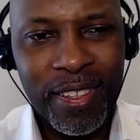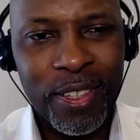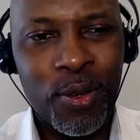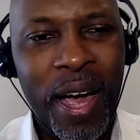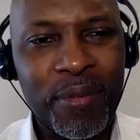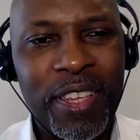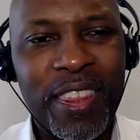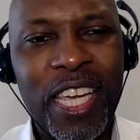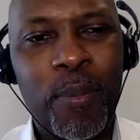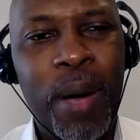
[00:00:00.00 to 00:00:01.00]
You have to
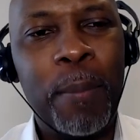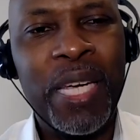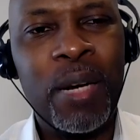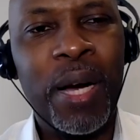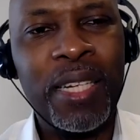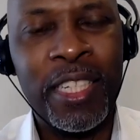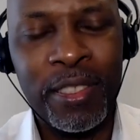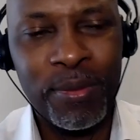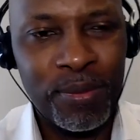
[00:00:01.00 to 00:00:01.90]
think about being abundant.